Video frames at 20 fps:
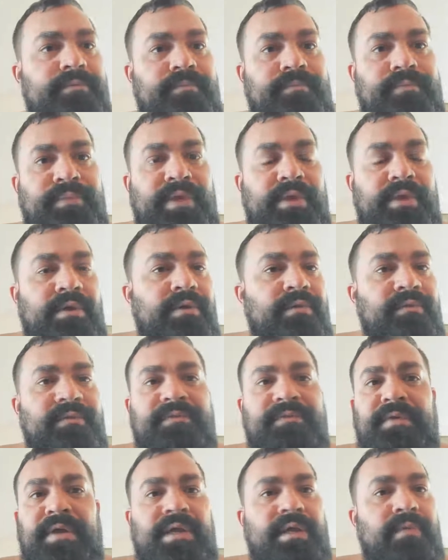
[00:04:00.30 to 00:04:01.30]
It would
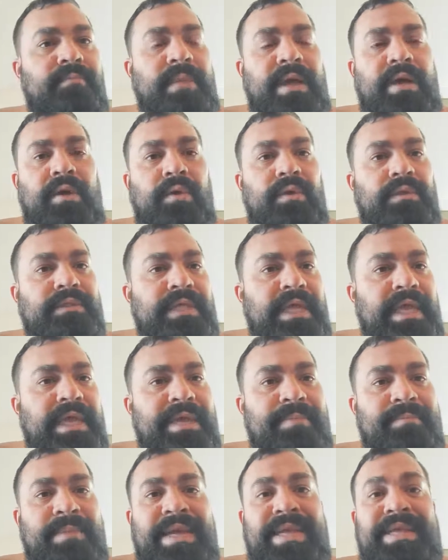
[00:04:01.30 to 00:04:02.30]
fuck up my whole day,
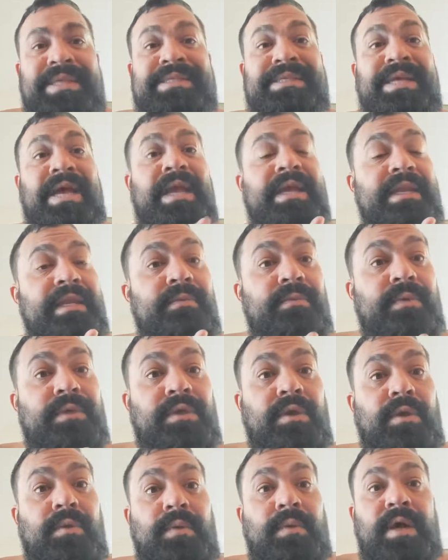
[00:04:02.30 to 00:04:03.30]
and my anxiety would
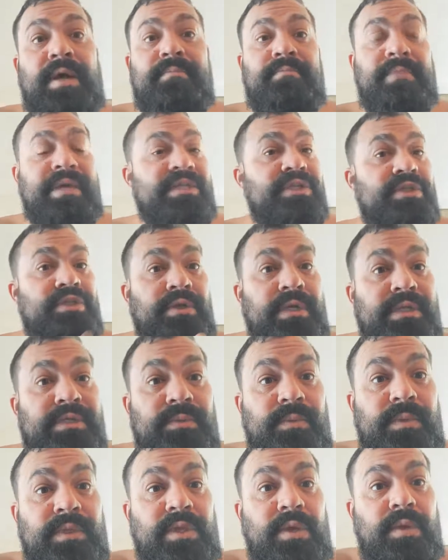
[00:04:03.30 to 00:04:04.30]
go up, my stress
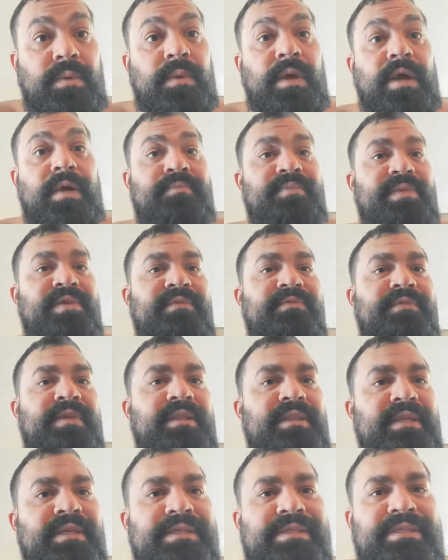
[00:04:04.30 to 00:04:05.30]
would go up, the
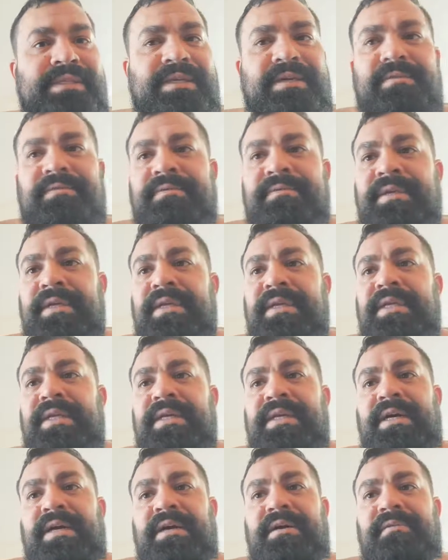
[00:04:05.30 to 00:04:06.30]
feelings of
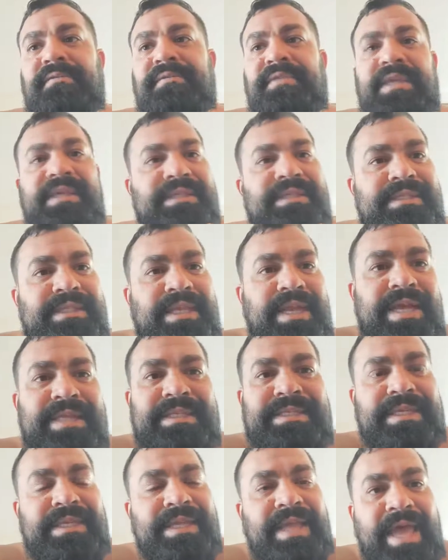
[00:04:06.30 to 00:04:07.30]
things that I
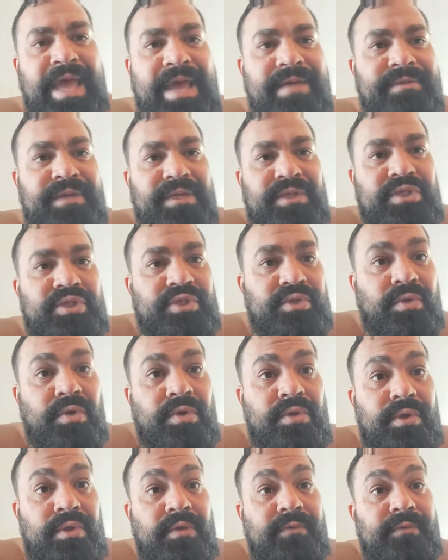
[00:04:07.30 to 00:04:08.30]
didn't have
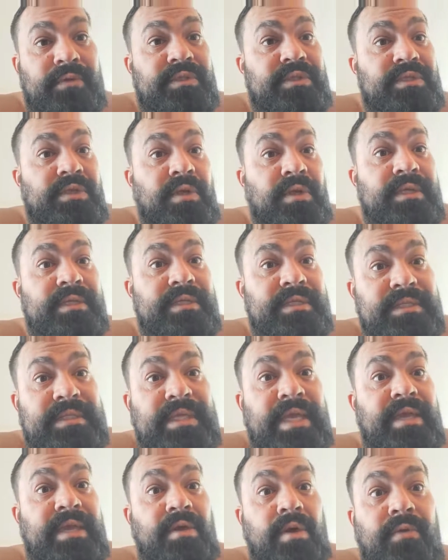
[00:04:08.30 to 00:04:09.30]
control over started to
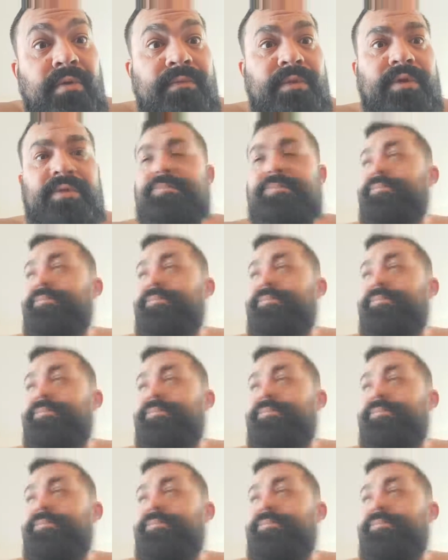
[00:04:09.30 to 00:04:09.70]
take over.